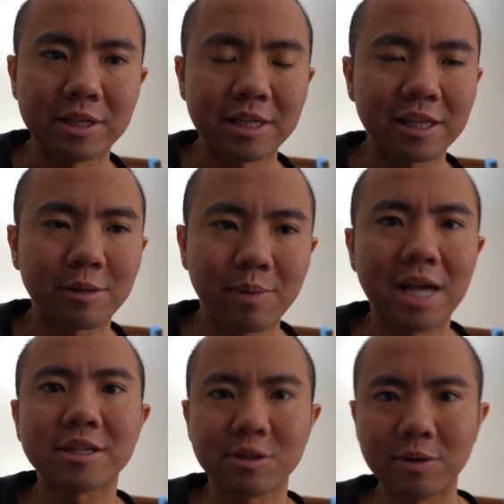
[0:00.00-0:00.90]
I think the
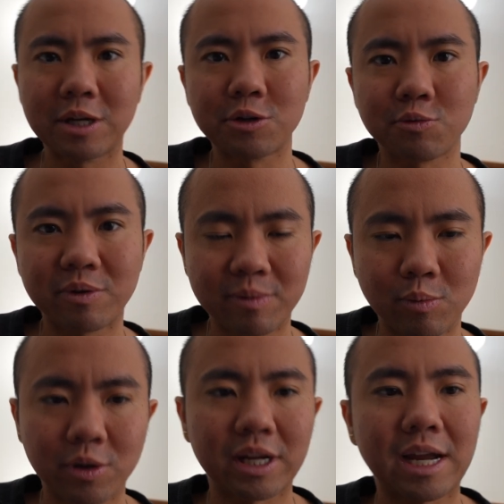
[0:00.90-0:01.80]
past 2 years we've been
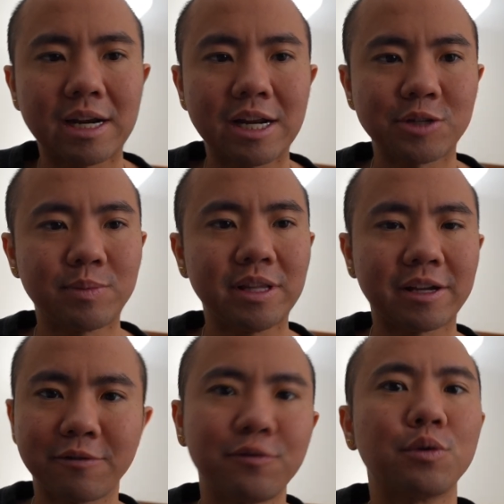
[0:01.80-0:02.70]
working at it has been like
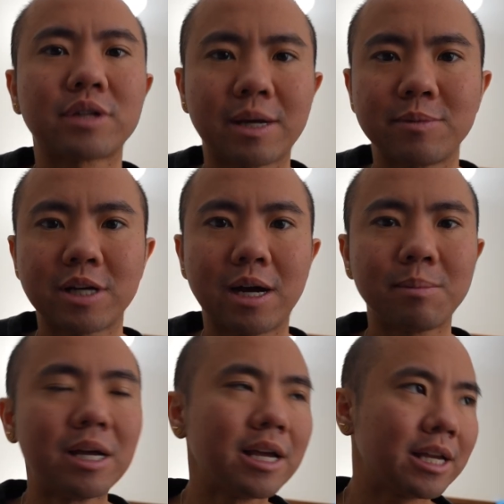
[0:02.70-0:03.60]
a full time job.
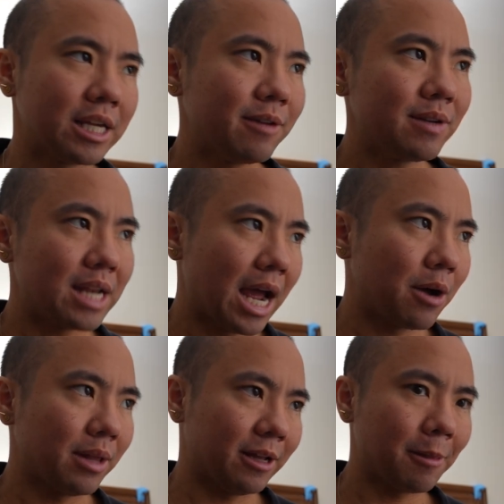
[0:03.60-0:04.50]
Even now,
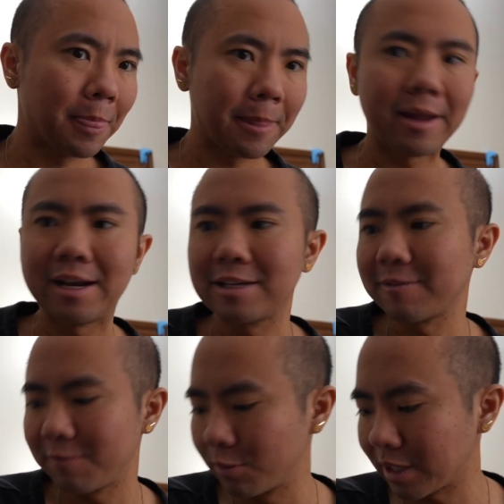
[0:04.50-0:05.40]
like it is a
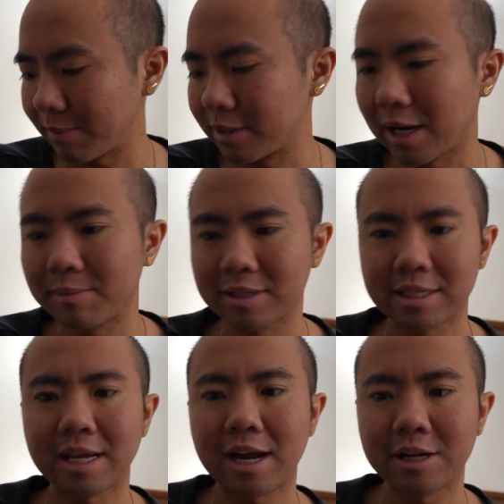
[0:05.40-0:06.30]
full time job to
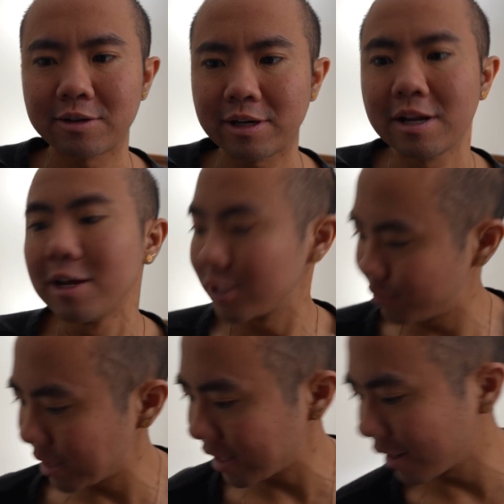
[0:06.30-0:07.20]
stay hydrated.
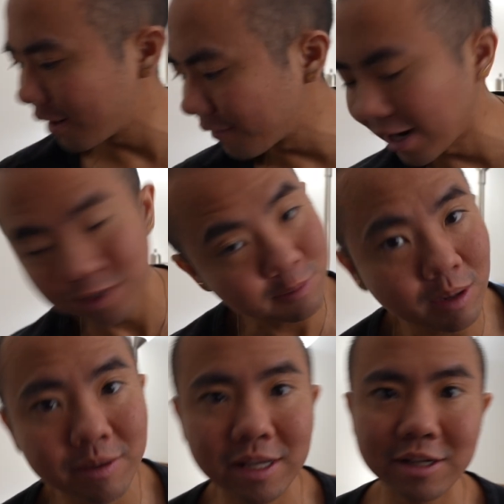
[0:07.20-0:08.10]
Speaking of, I should
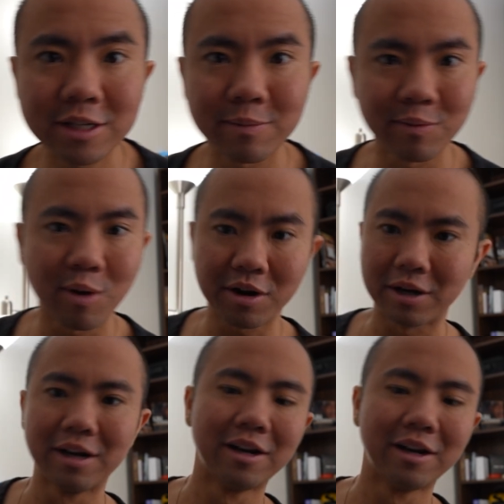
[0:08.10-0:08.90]
probably take a sip of water.